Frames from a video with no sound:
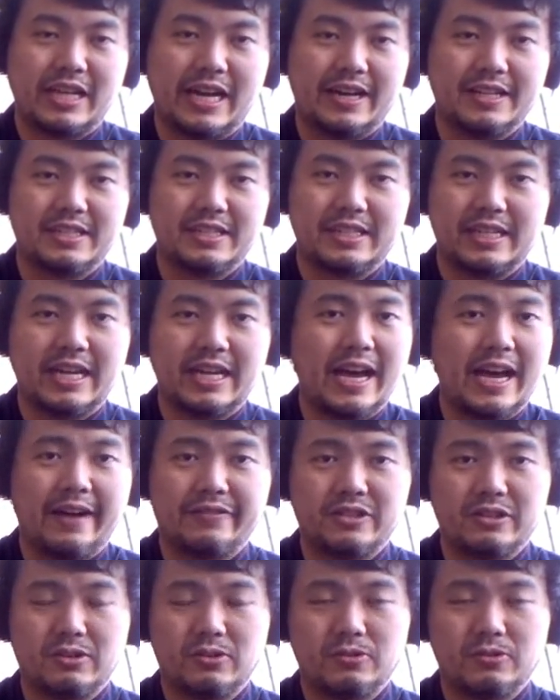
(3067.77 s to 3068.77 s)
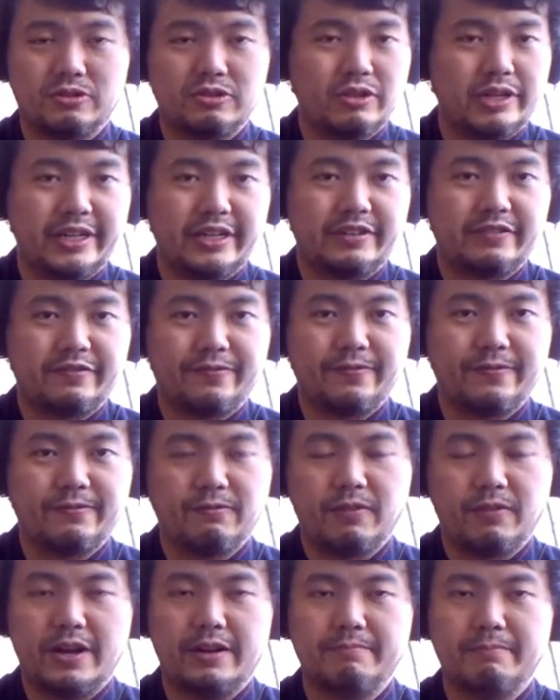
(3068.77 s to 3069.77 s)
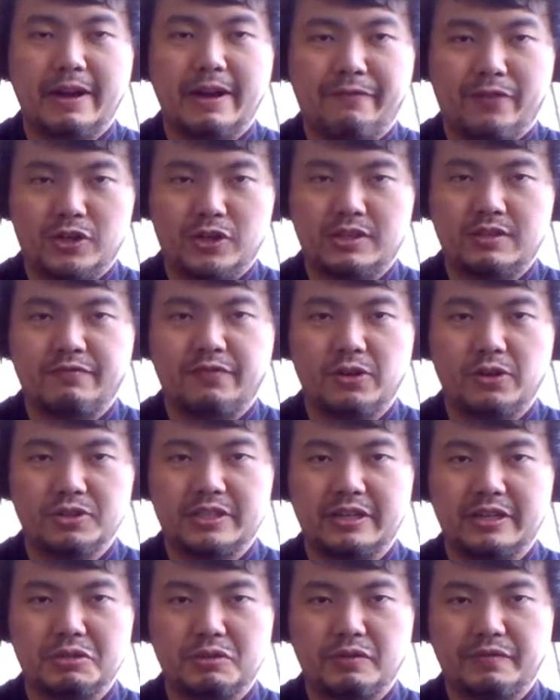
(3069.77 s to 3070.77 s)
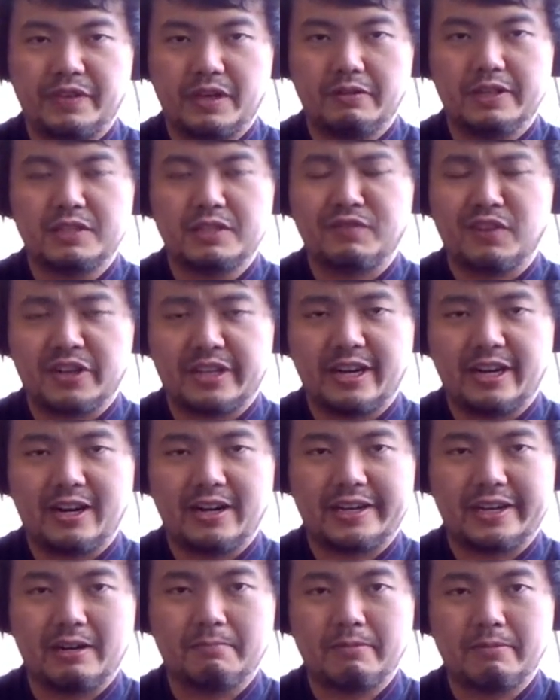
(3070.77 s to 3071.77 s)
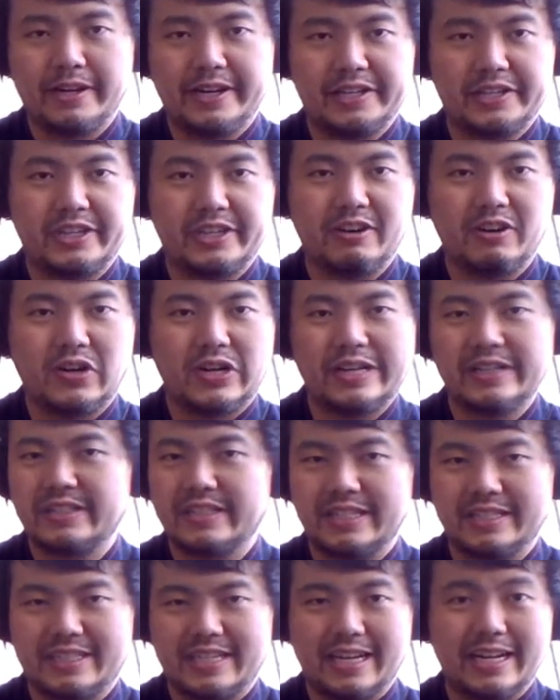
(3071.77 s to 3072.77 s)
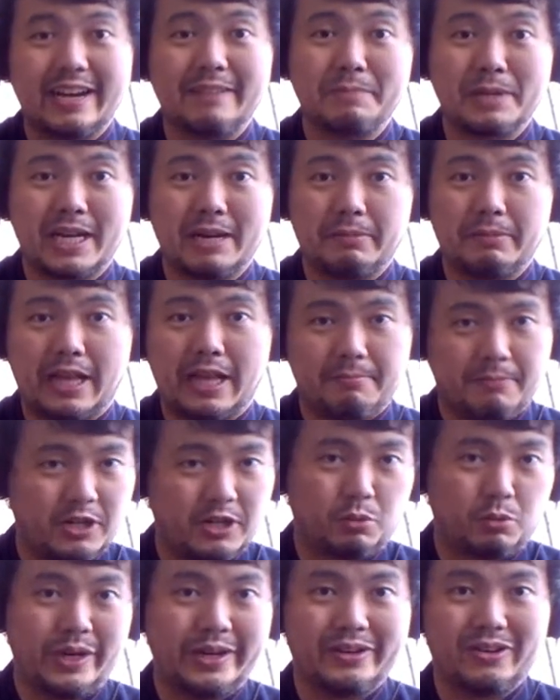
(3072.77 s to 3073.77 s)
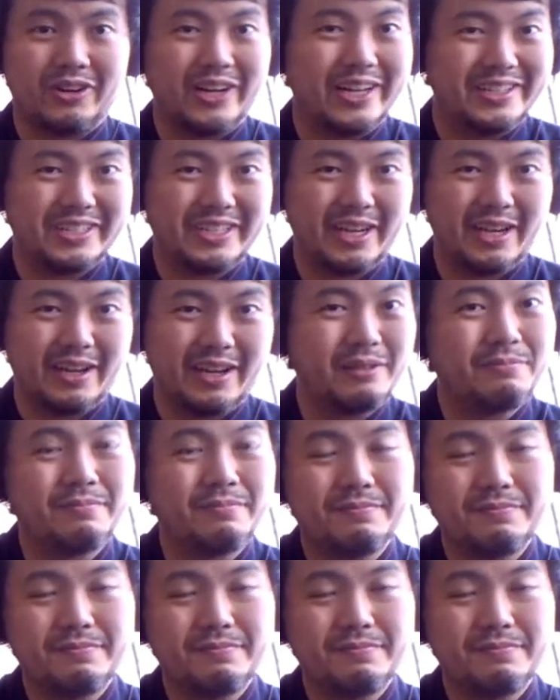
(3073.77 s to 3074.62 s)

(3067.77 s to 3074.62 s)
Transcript: As after doing what my first full series review was for PreCure, and since then I've become a lot more critical. I'd say.